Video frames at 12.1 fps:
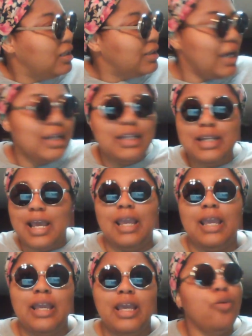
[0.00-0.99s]
day to
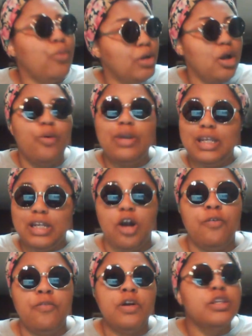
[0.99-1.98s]
day and we're gonna eat
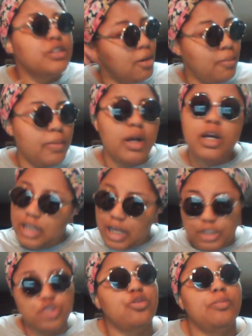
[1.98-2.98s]
off some
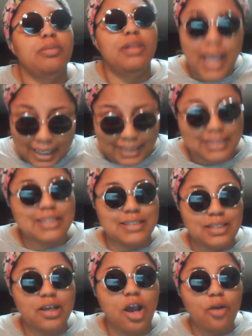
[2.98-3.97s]
dollar tree
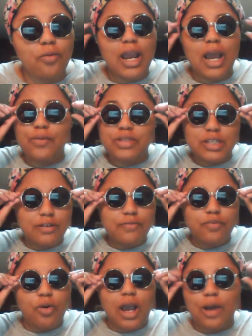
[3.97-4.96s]
plates all right i was here
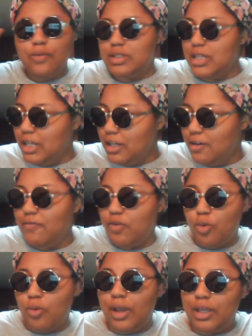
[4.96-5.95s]
for it i was here
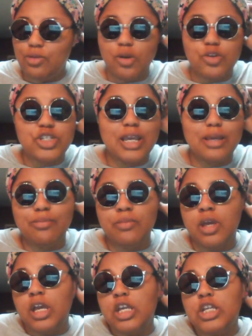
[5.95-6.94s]
for it you know she ain't
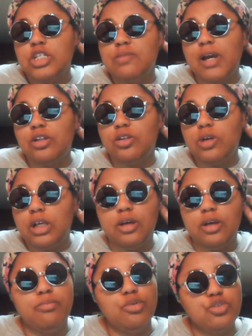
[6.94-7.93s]
she might do her
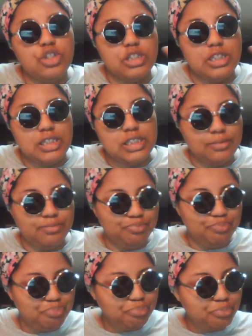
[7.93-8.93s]
little bouginess
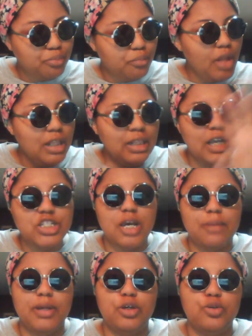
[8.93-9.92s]
like
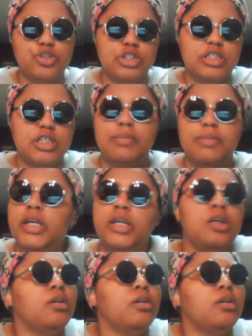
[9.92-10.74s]
shop at gucci and stuff but